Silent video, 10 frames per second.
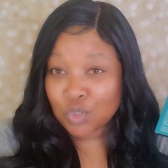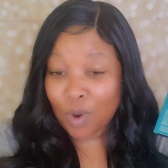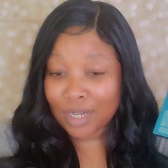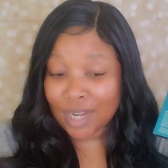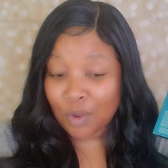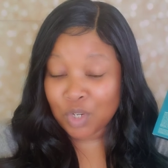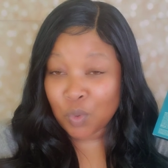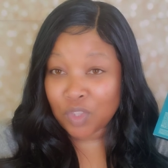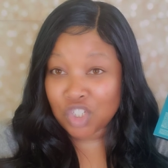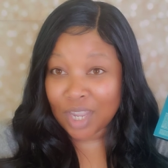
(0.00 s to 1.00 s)
trying it out
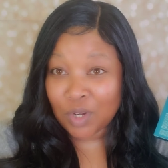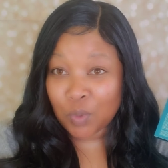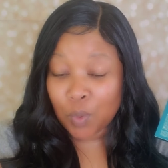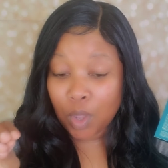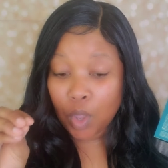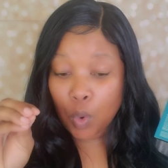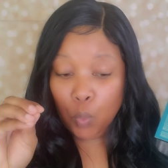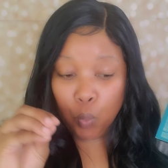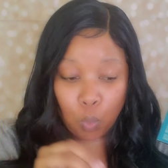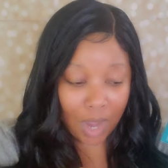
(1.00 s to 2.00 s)
here on the channel
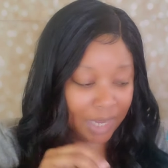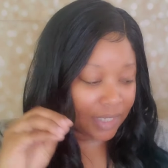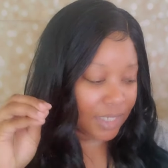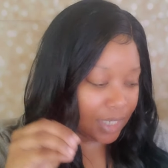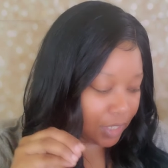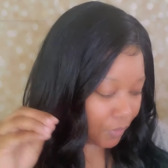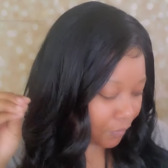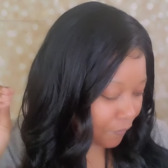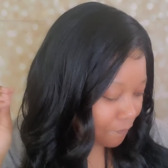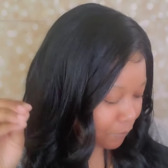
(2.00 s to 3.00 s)
right
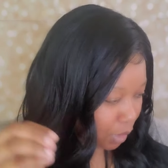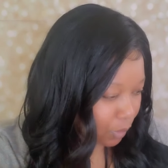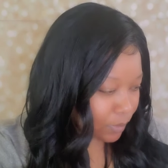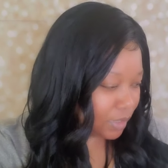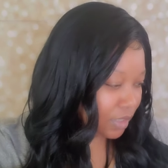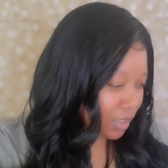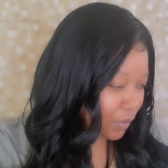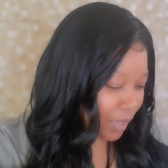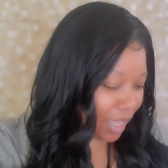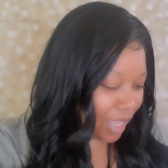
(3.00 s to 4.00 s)
here first,
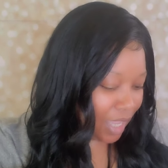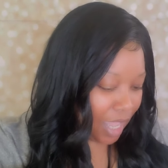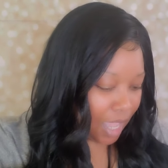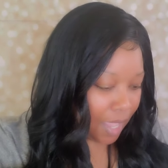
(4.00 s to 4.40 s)
okay?